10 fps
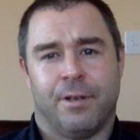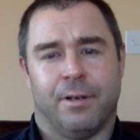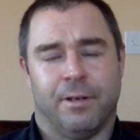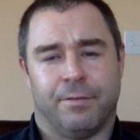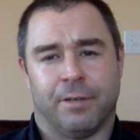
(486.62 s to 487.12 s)

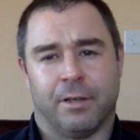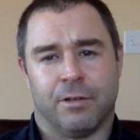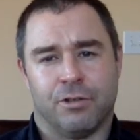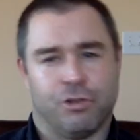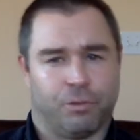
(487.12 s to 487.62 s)

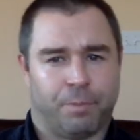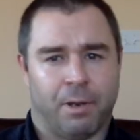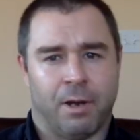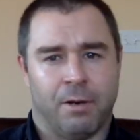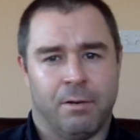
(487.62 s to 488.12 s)
Lifting just
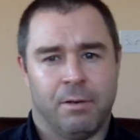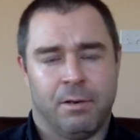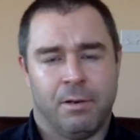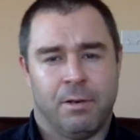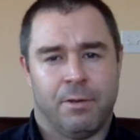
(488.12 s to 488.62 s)
below
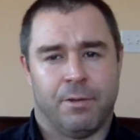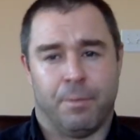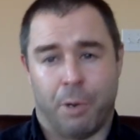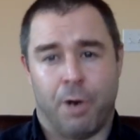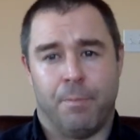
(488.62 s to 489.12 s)
the
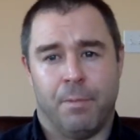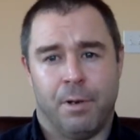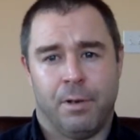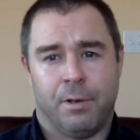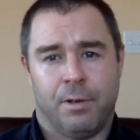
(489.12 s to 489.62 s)
bum,
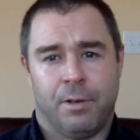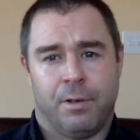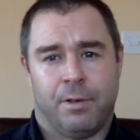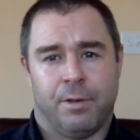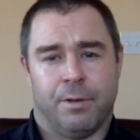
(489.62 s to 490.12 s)

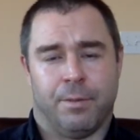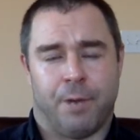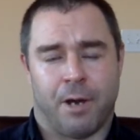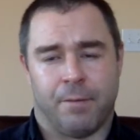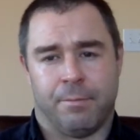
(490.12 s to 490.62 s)
the
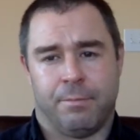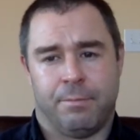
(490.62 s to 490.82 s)
bottom.